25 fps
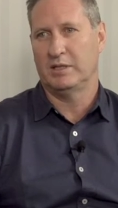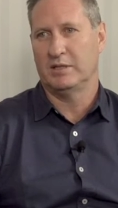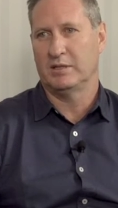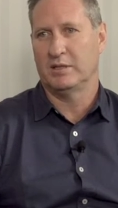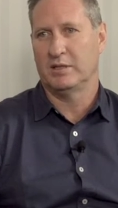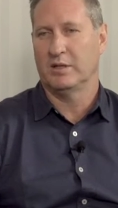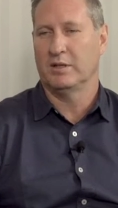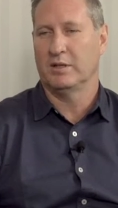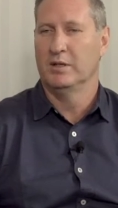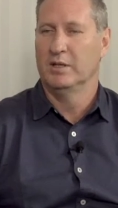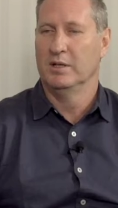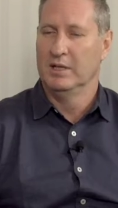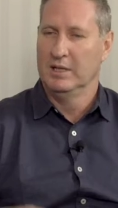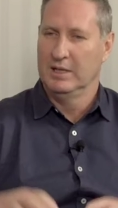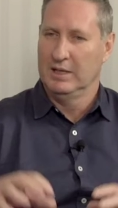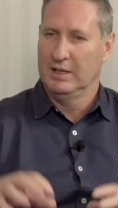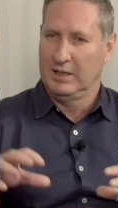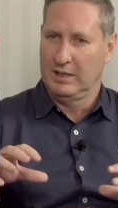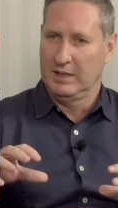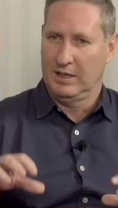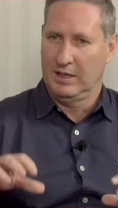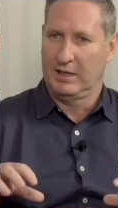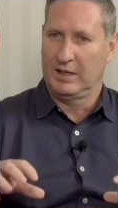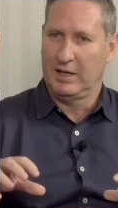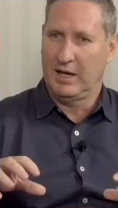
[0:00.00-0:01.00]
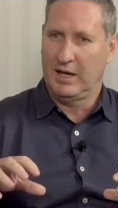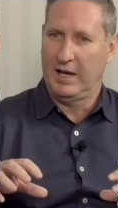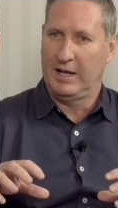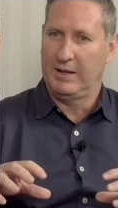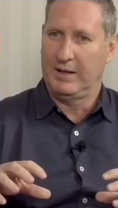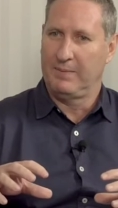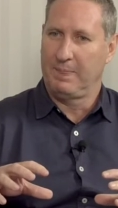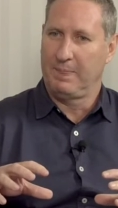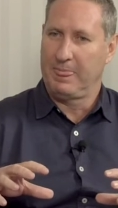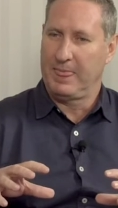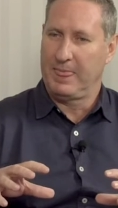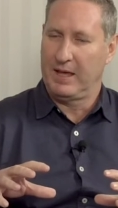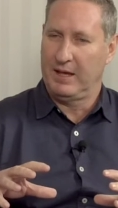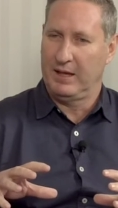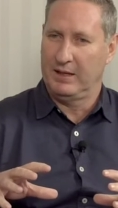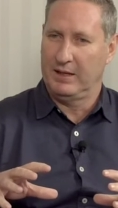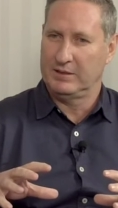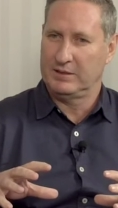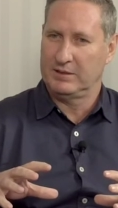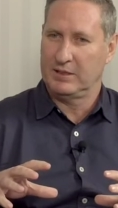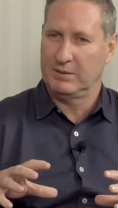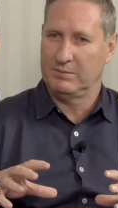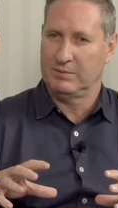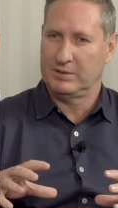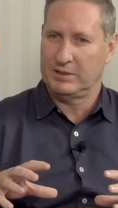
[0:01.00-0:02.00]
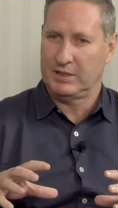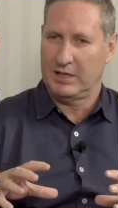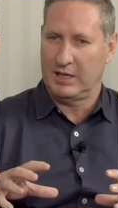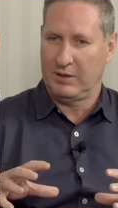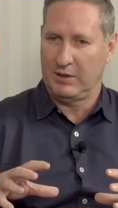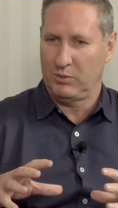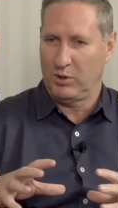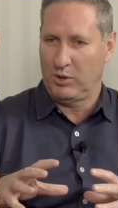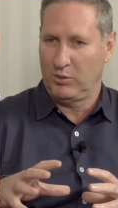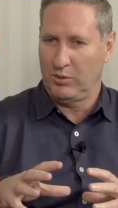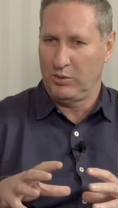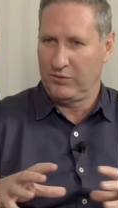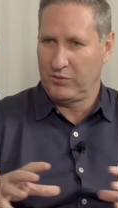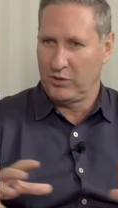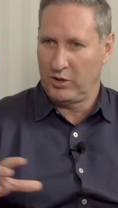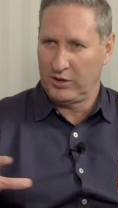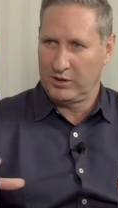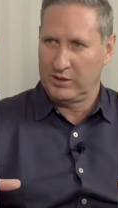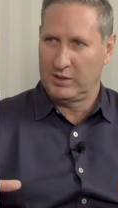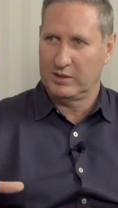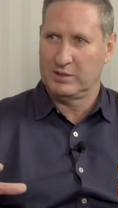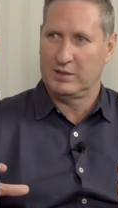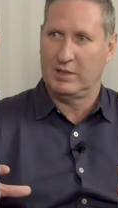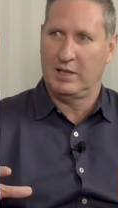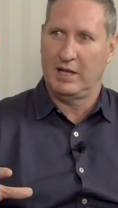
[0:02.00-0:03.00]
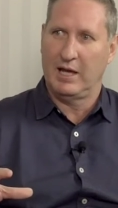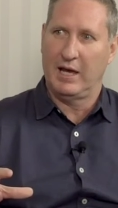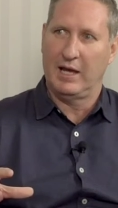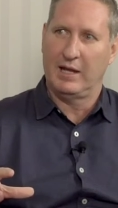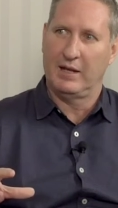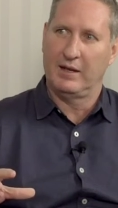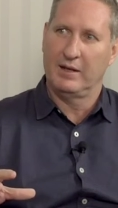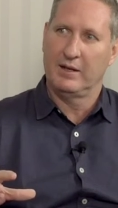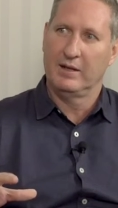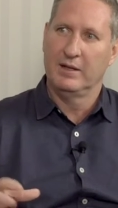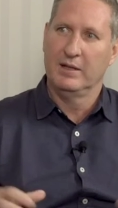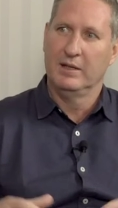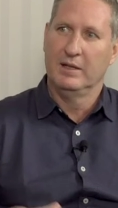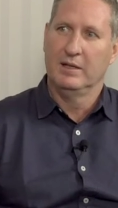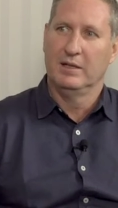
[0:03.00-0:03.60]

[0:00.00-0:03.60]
So again, Eskom saying, well, we've got this land